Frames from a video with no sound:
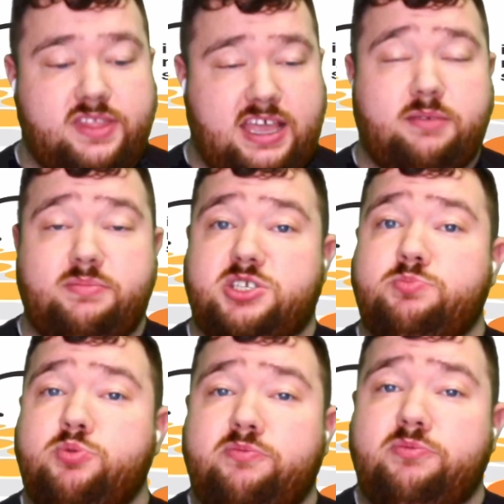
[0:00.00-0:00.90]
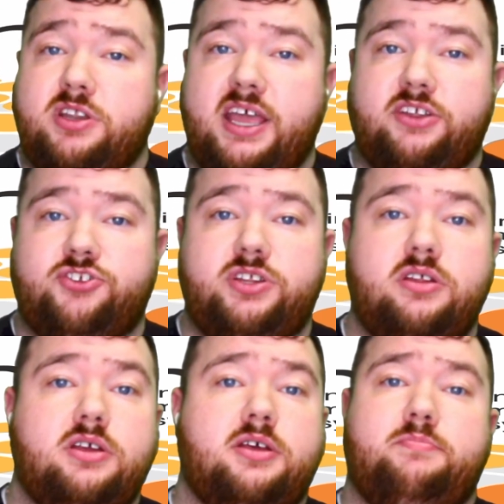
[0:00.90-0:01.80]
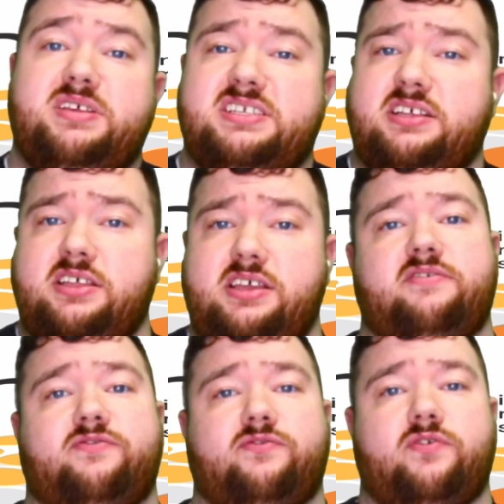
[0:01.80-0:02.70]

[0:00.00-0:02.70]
That can be spoof detection. Basically, if